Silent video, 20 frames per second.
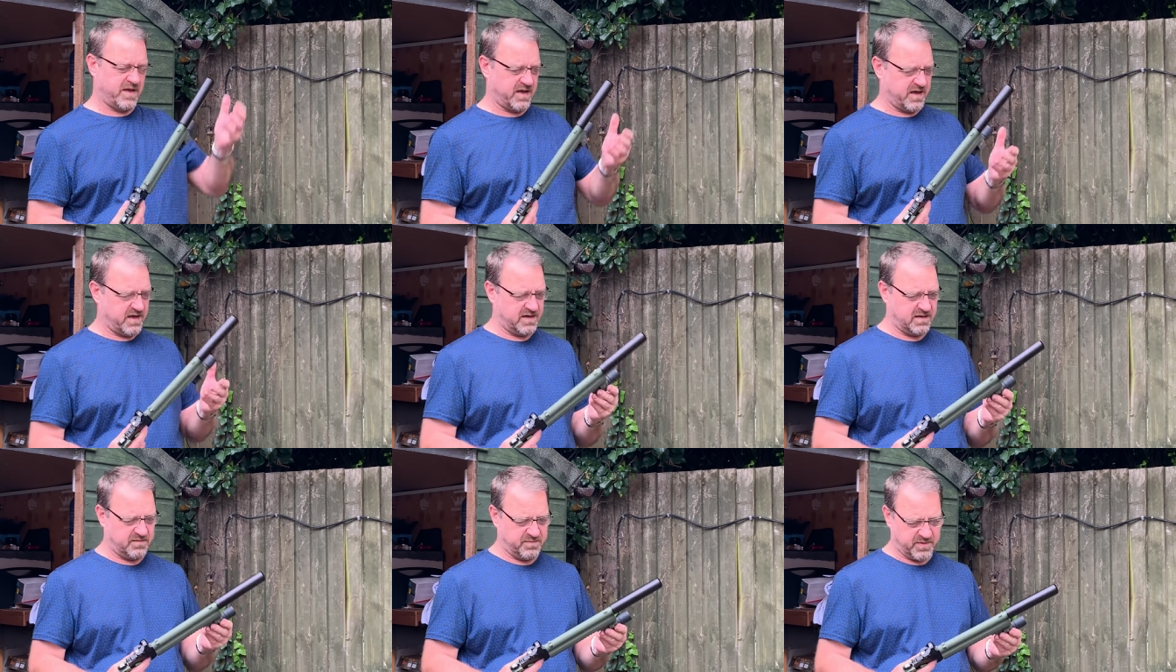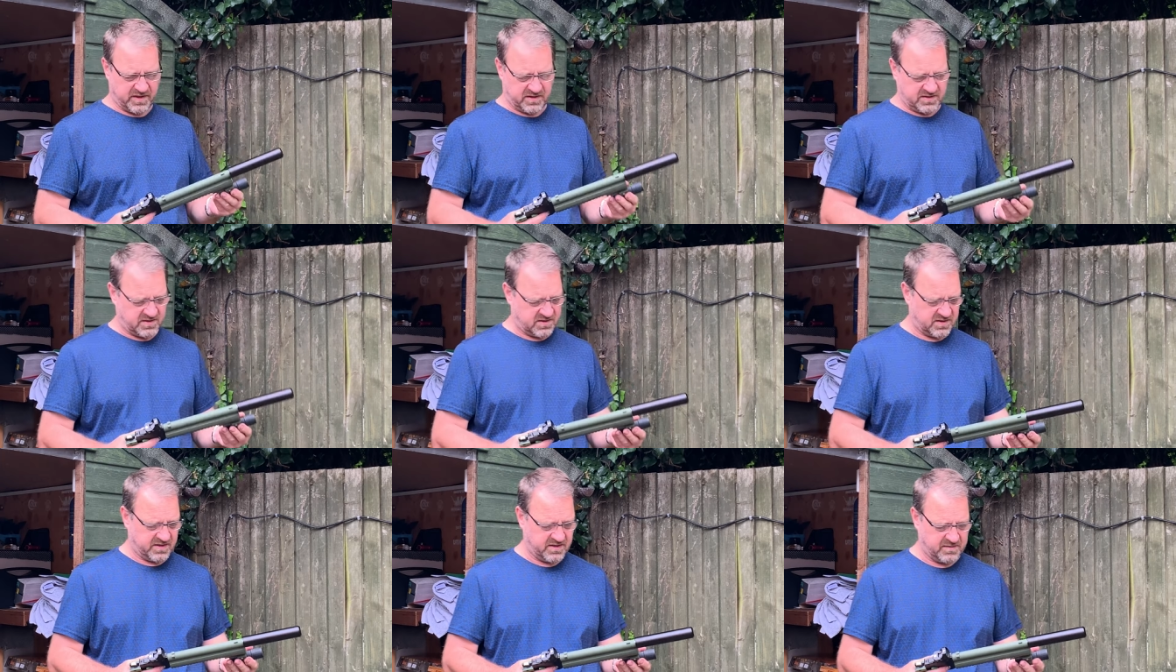that end,
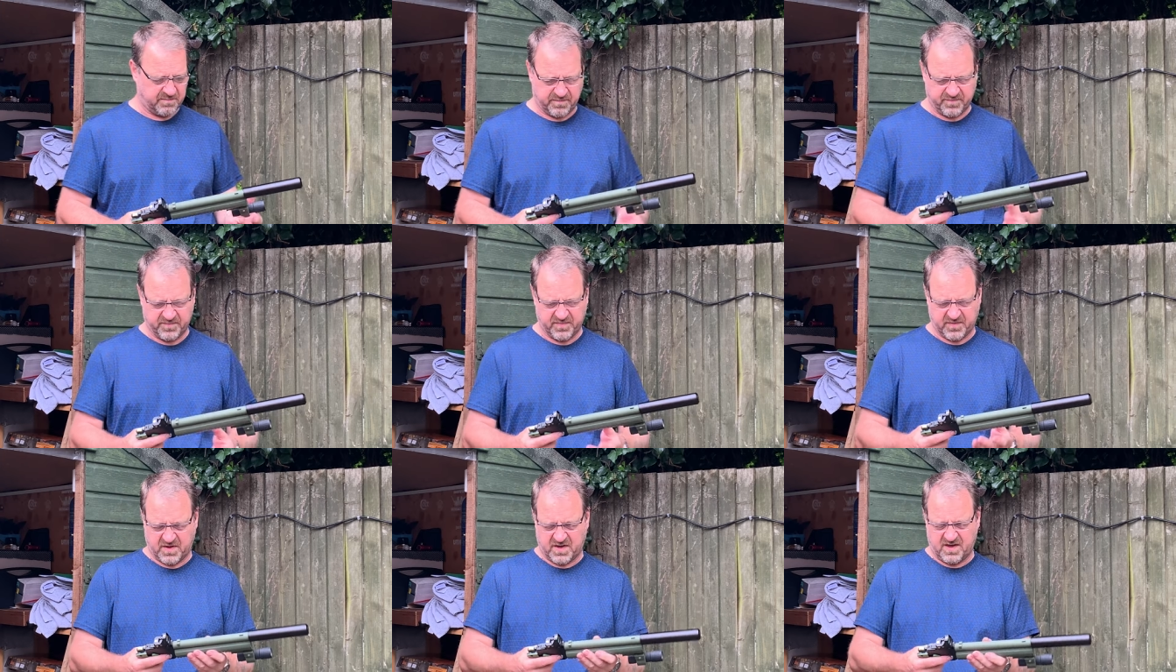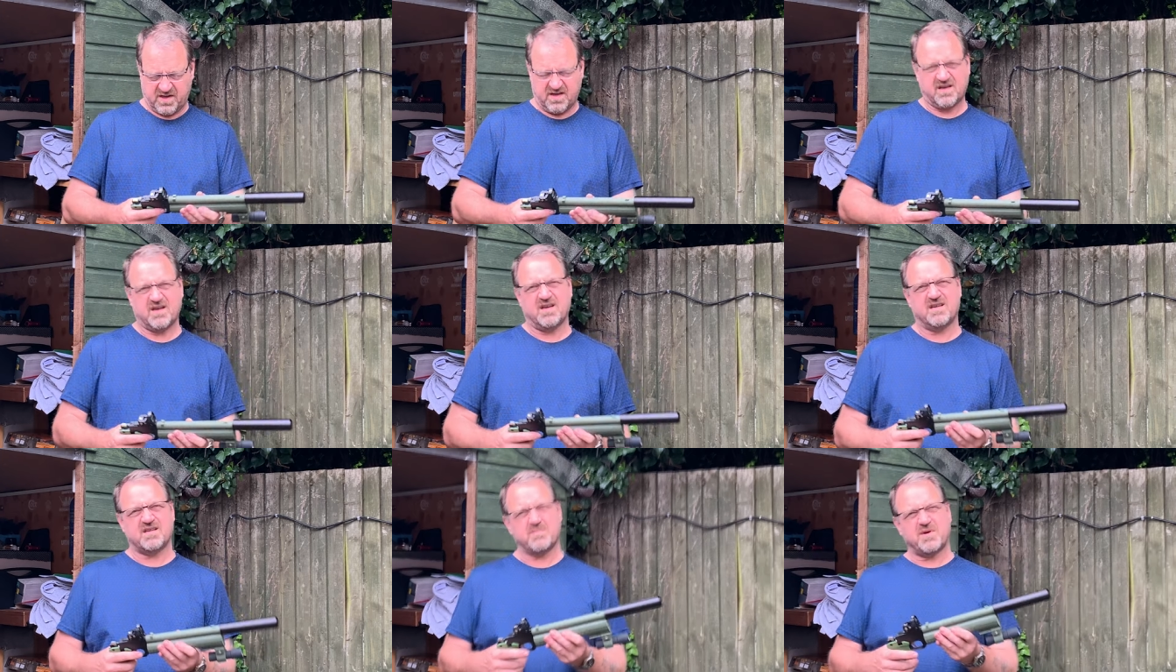but um,
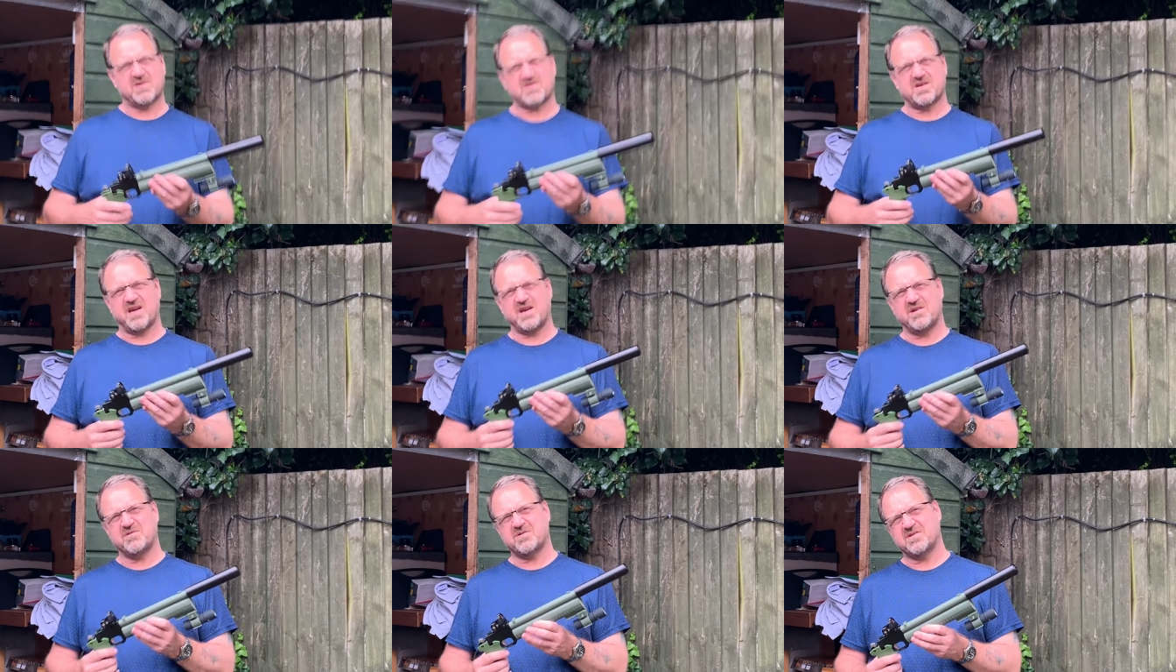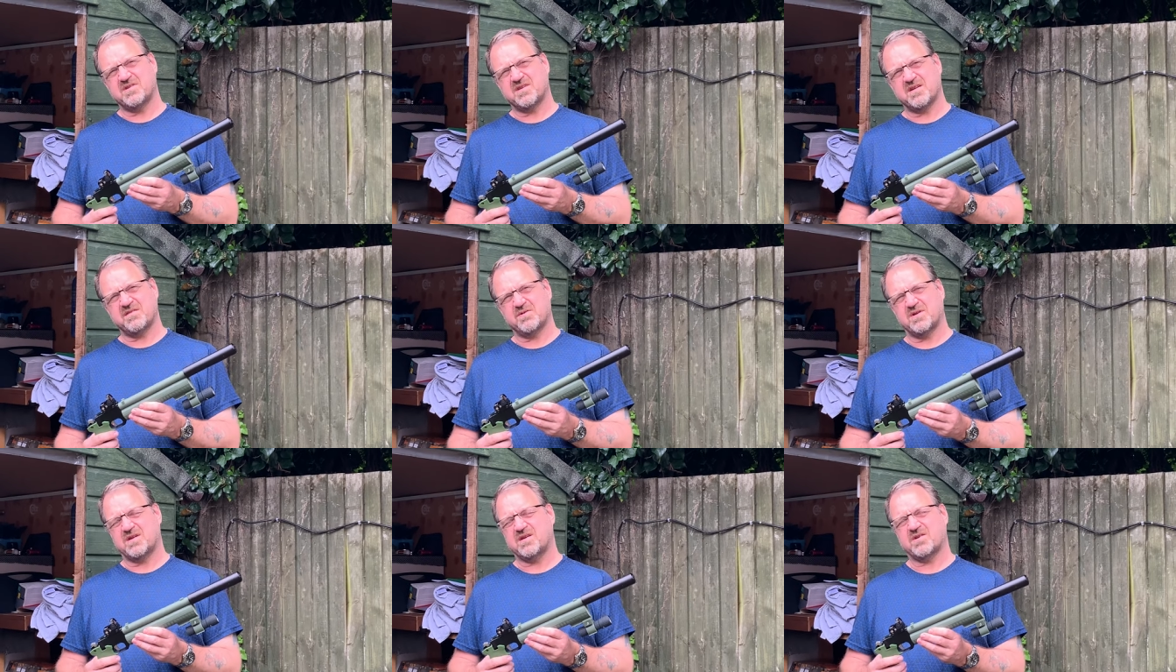is it much louder than the
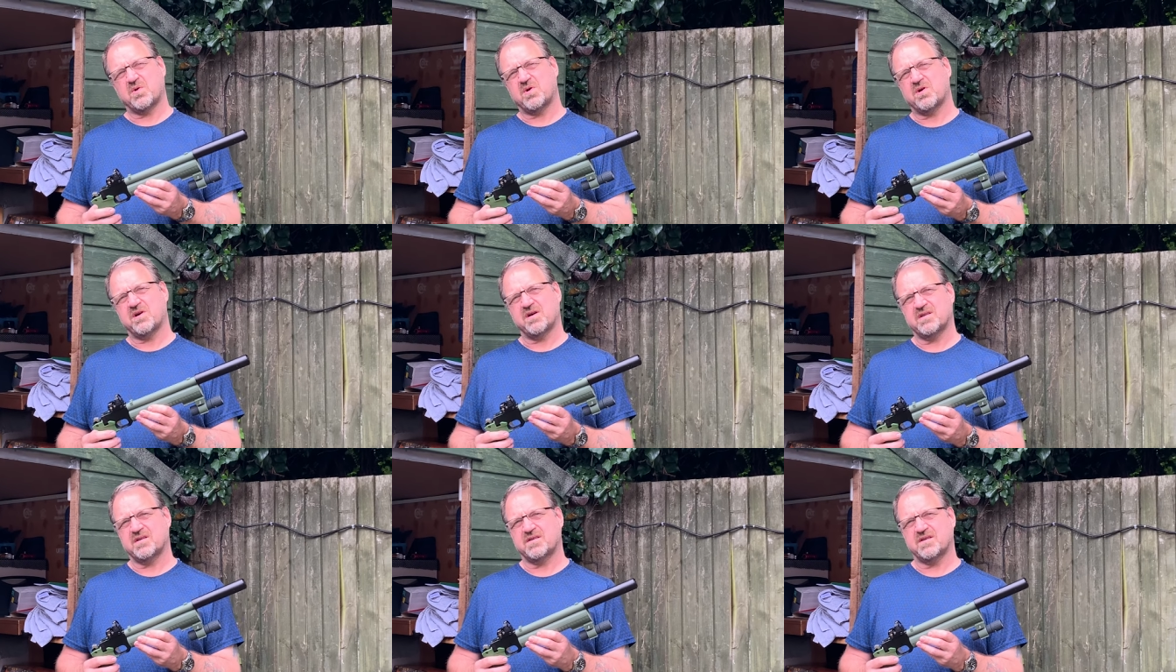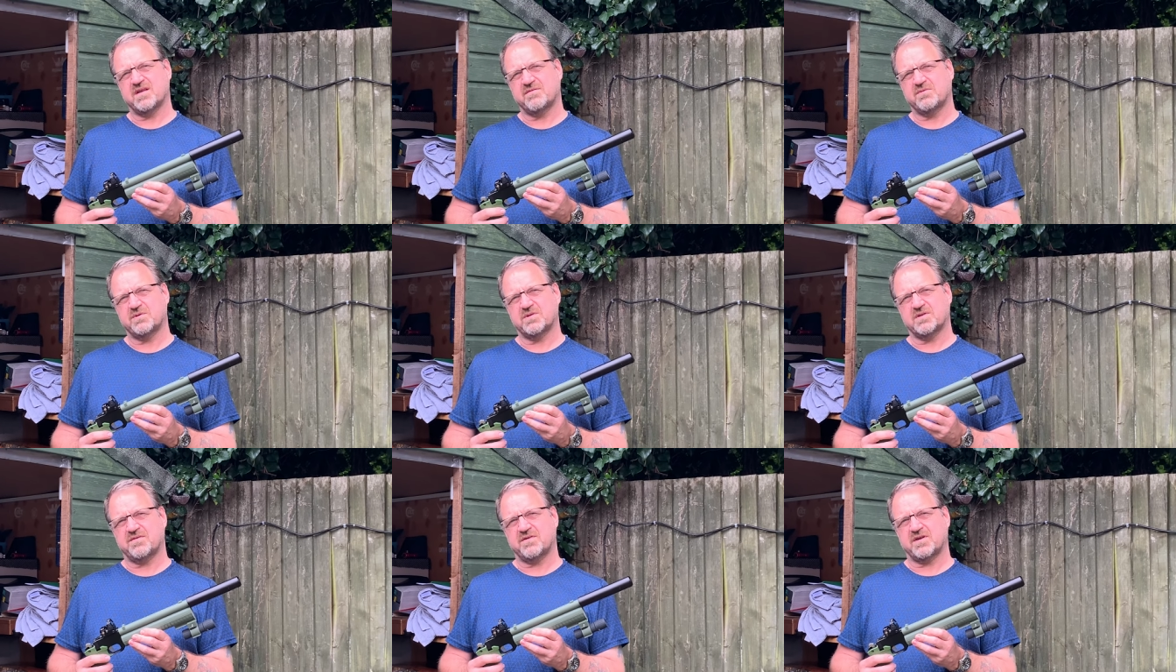other, quieter than the other
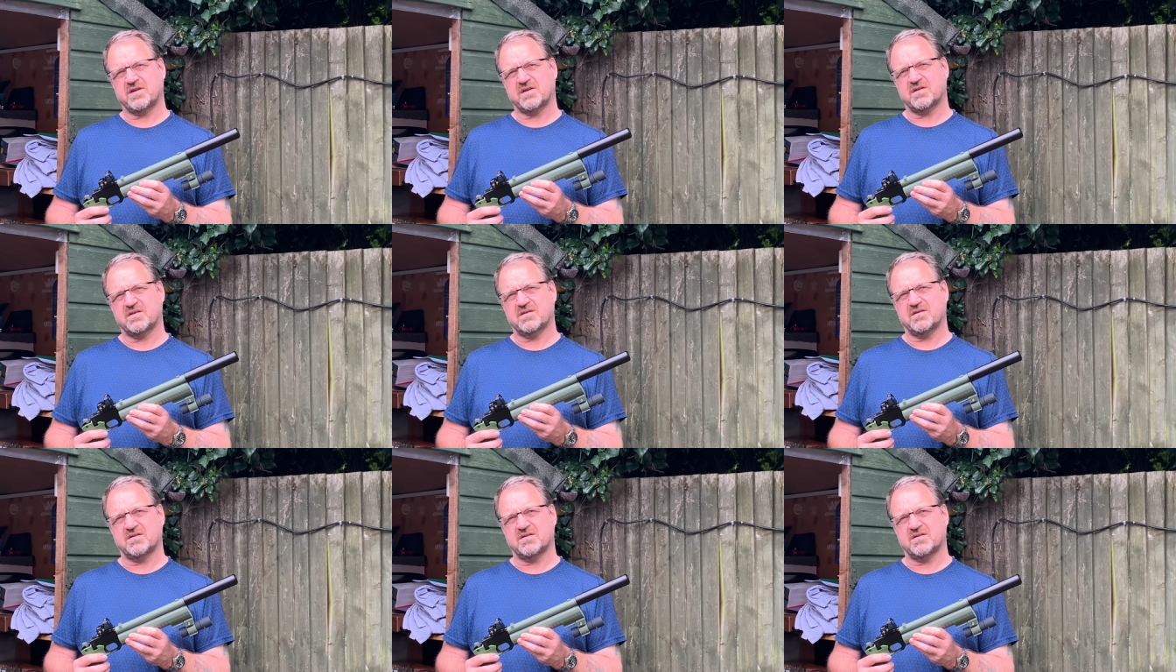one? Do you think?